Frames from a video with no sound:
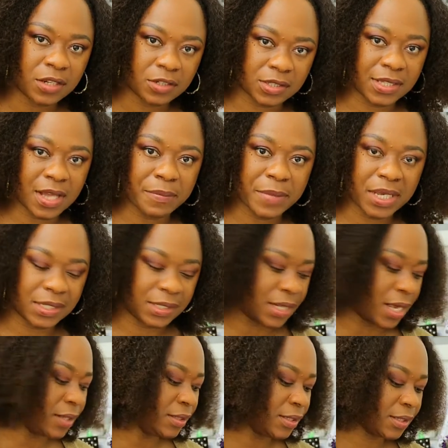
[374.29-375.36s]
Does that make
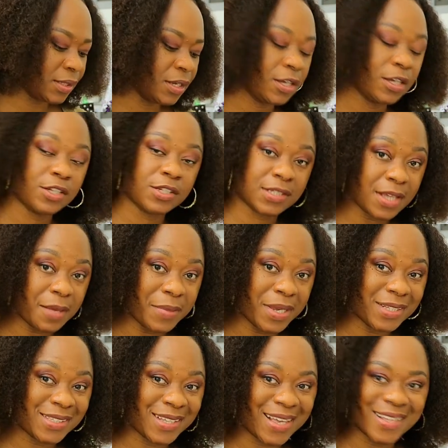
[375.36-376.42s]
sense? Does that
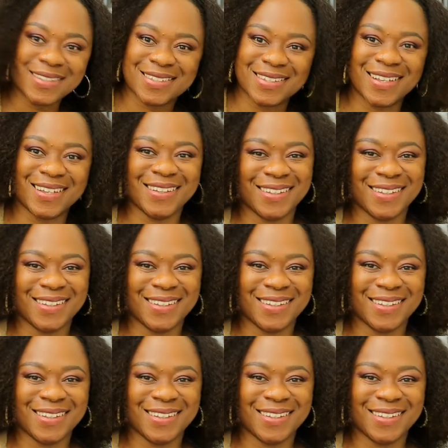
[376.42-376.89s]
make sense?